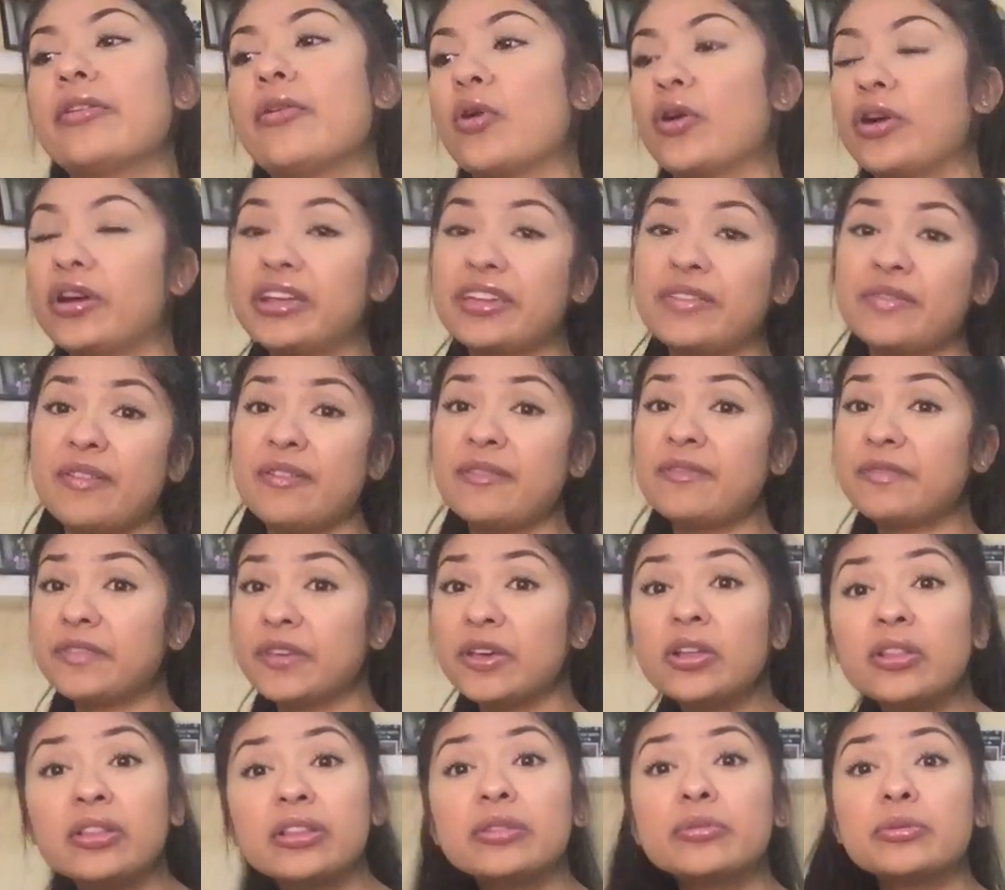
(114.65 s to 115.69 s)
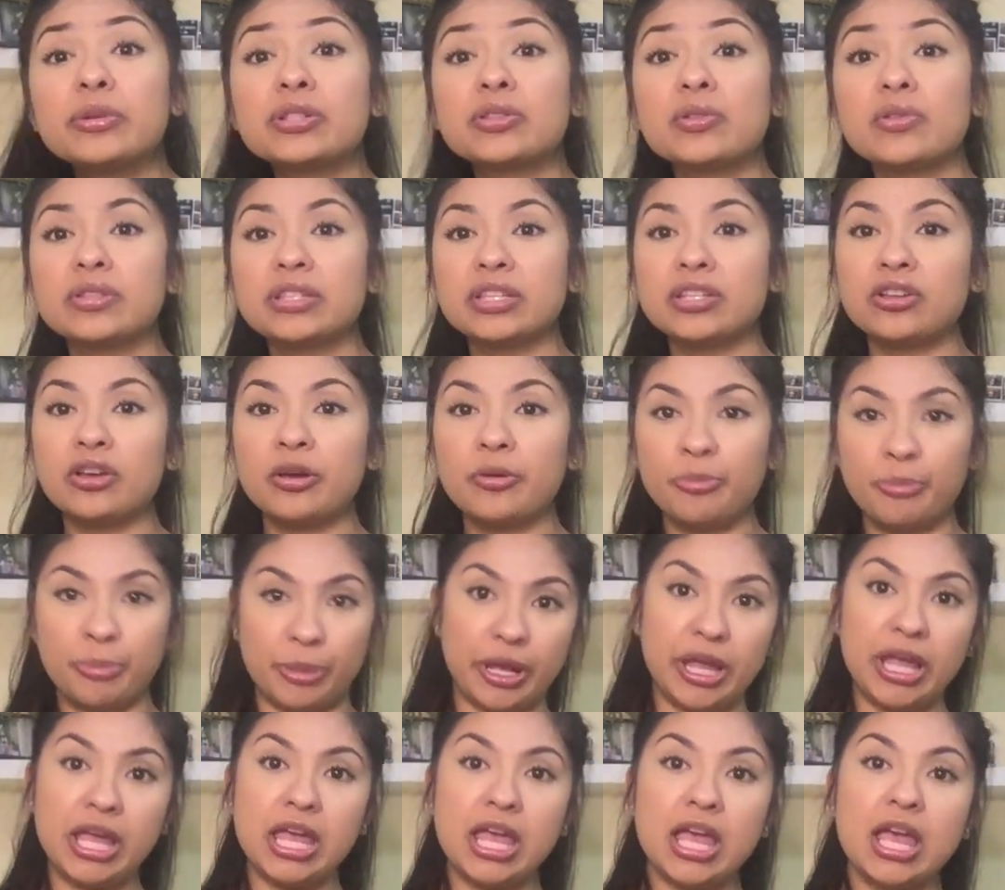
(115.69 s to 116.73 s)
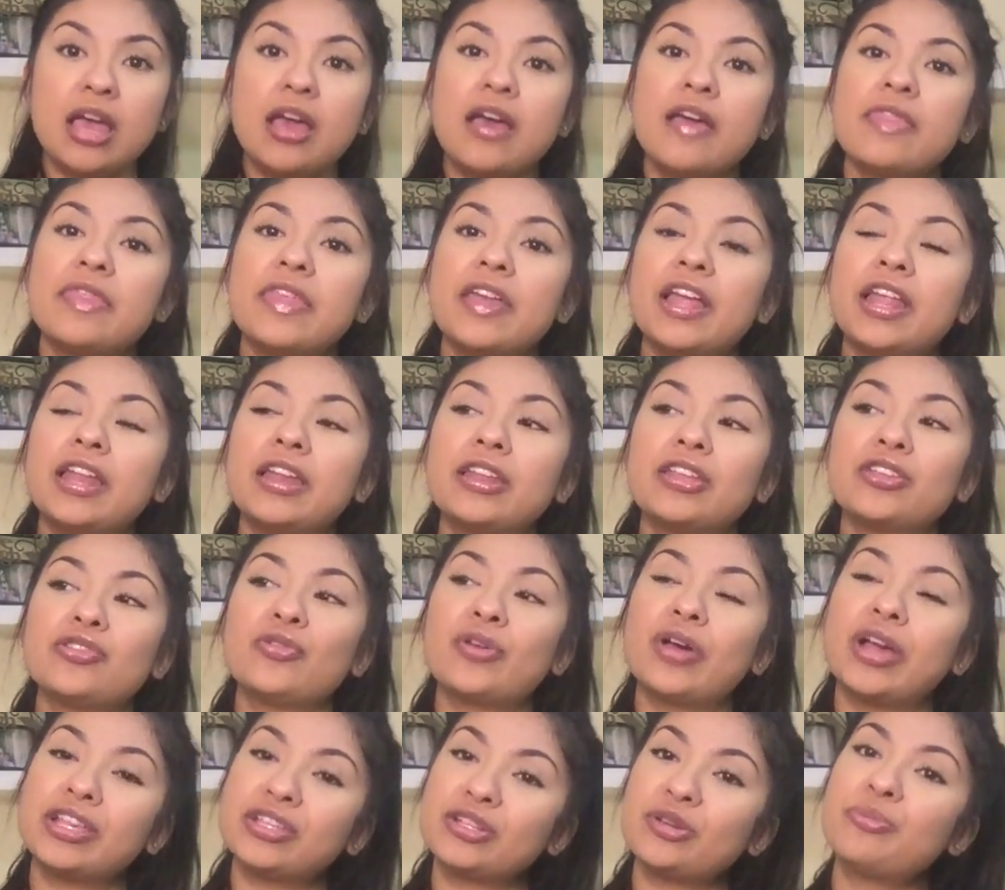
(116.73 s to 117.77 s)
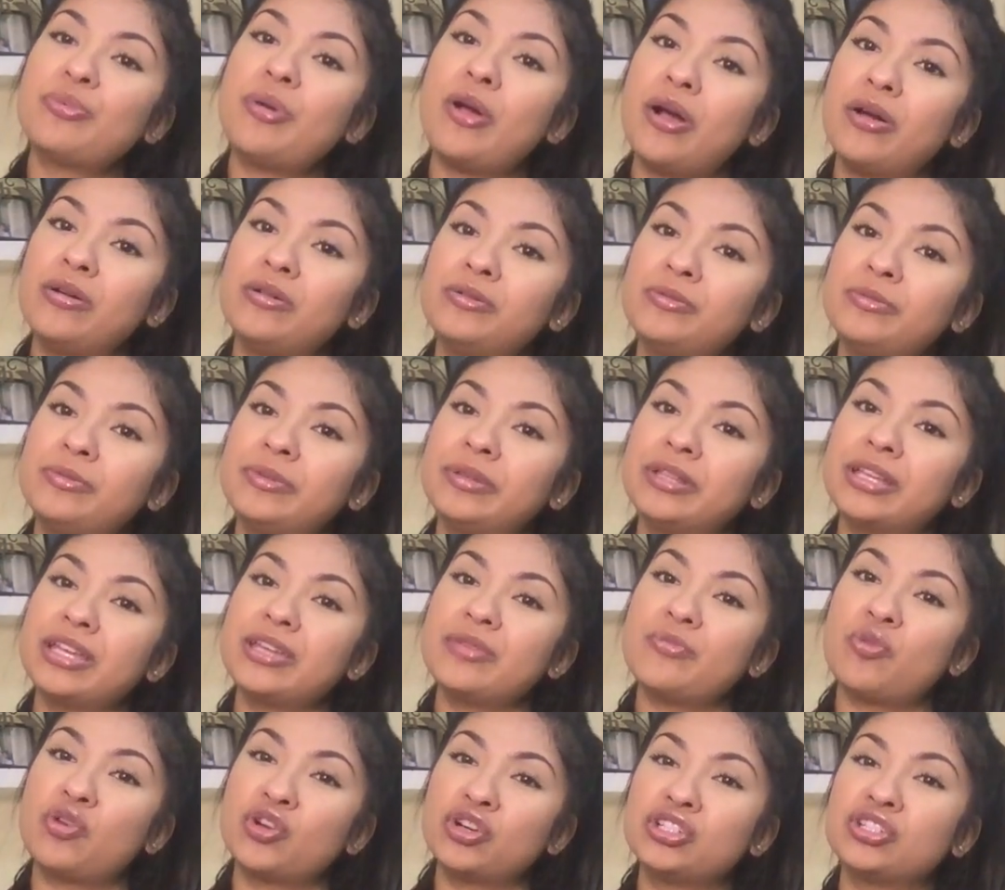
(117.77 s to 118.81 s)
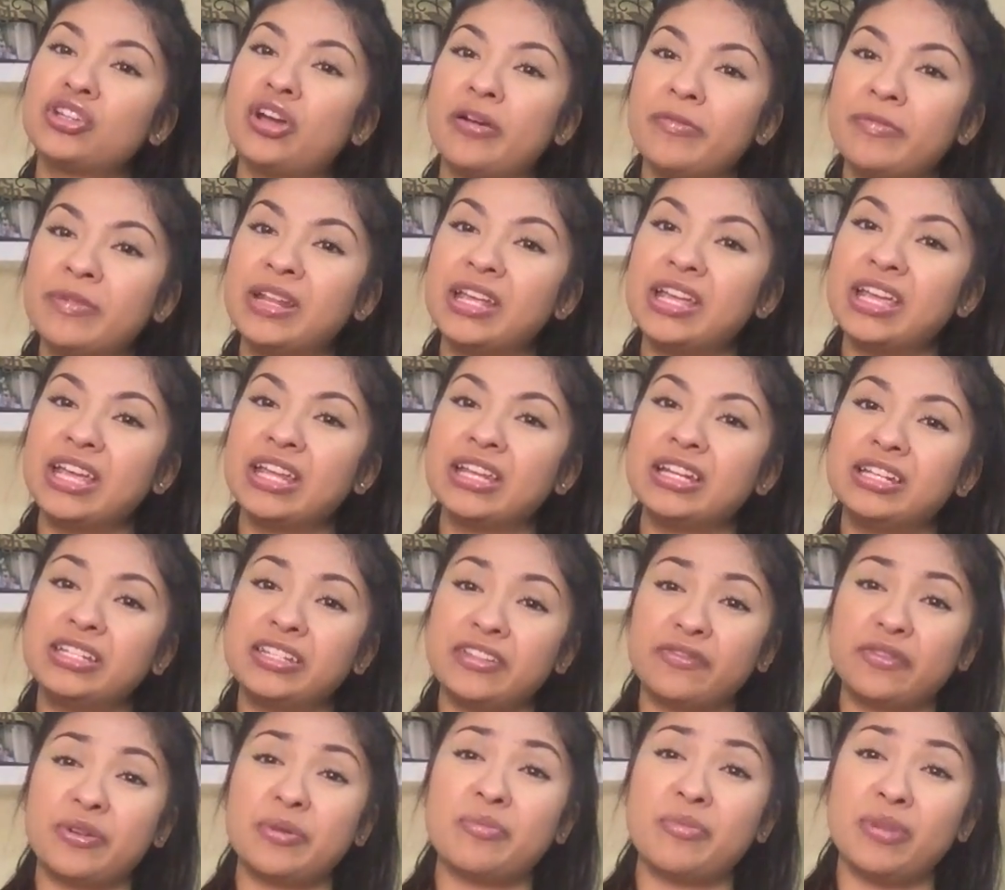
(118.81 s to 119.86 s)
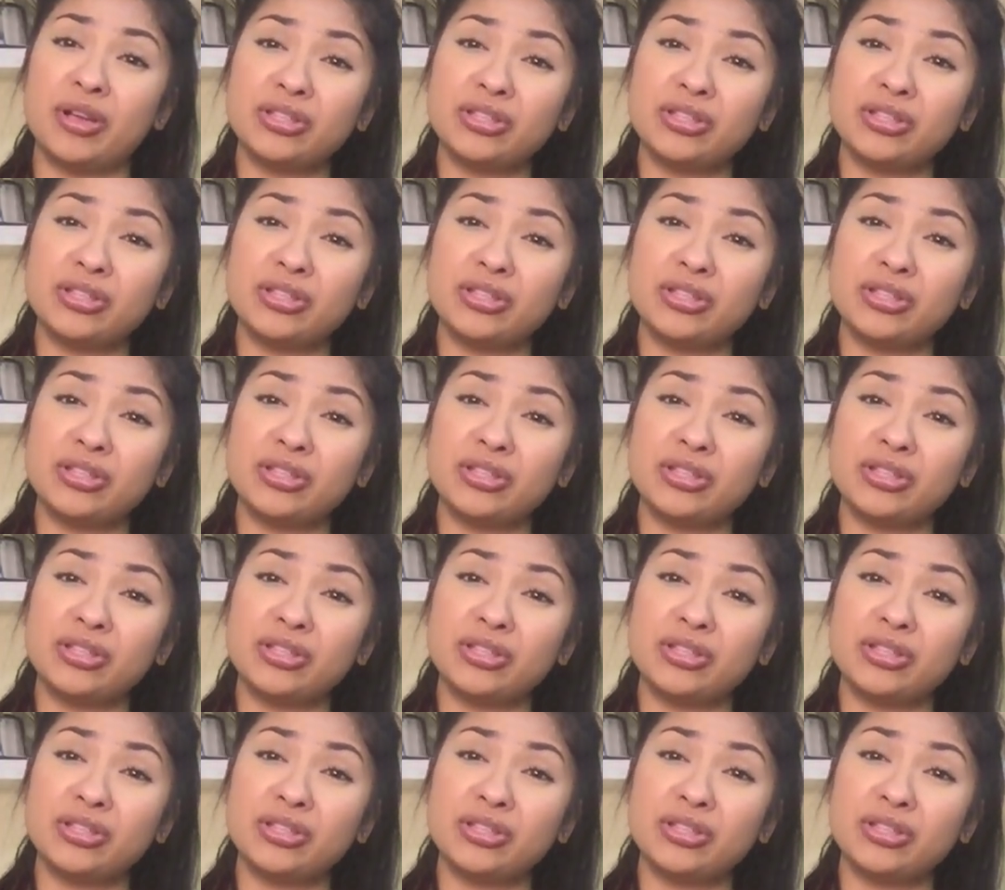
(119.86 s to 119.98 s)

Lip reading: or even feel the results in your butt, then you guys are probably more dominant in a different